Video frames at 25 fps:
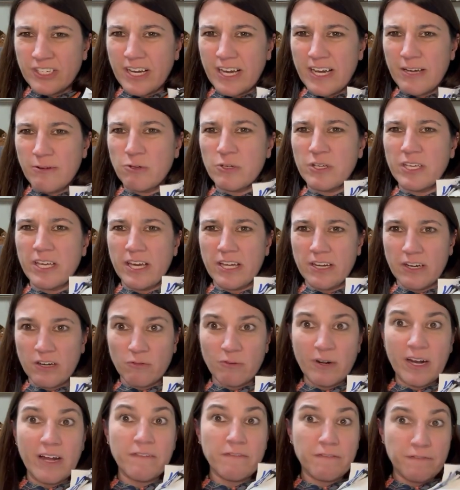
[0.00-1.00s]
I will get
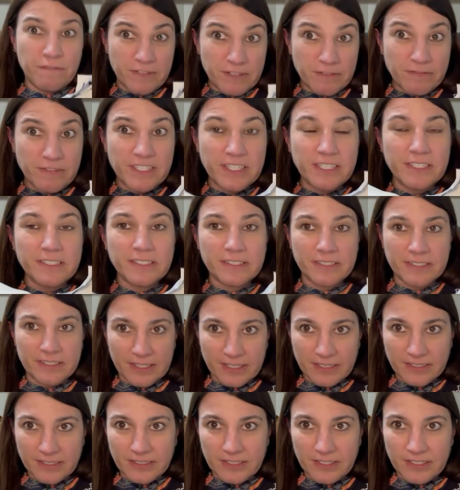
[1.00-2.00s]
around $50 to
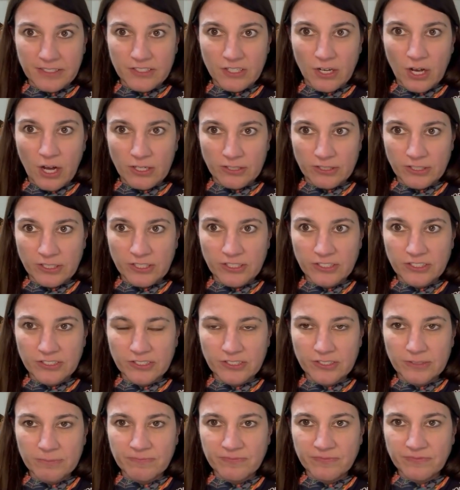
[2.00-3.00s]
$60